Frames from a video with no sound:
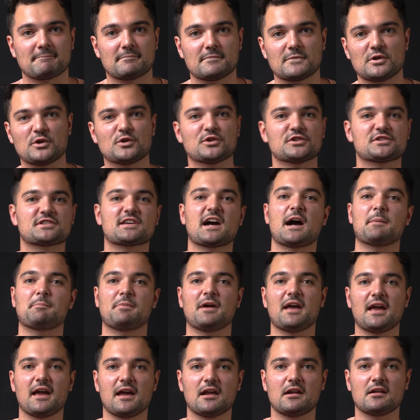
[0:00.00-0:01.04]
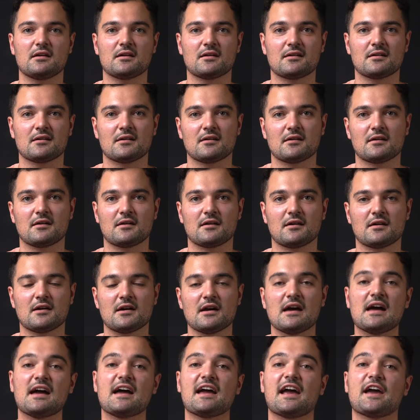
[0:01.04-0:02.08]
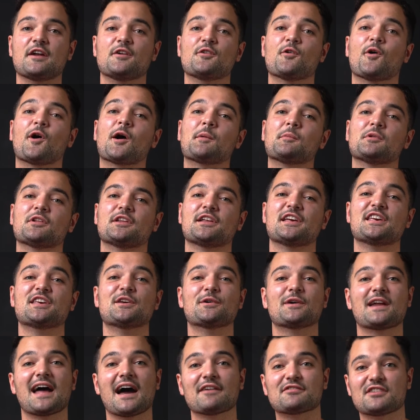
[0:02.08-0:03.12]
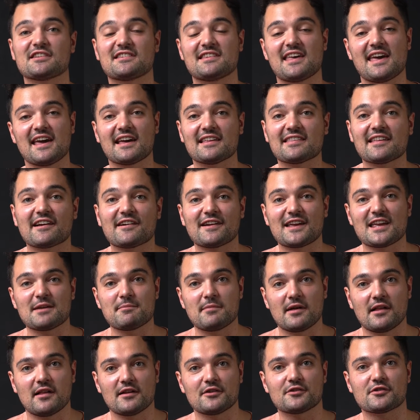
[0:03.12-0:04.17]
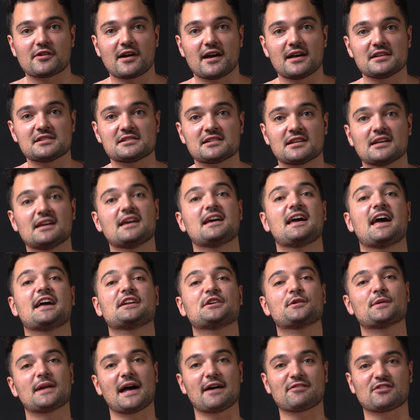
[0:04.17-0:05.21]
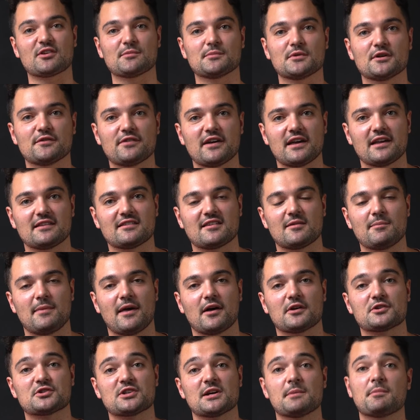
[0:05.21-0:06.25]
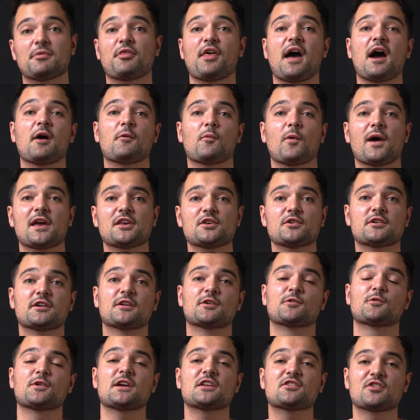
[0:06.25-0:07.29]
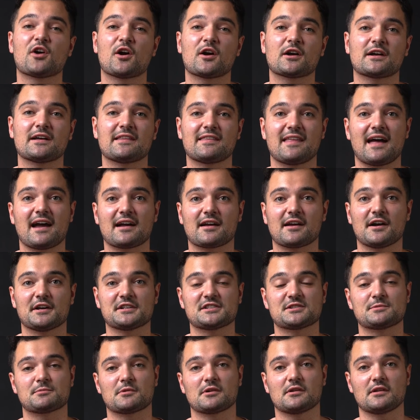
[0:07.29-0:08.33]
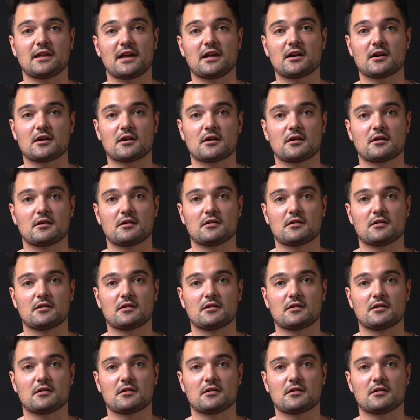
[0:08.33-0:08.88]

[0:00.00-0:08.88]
You just got paid. And normally, you would have to take their email address and you would have to move it into MailChimp. That way, you can retarget that customer later.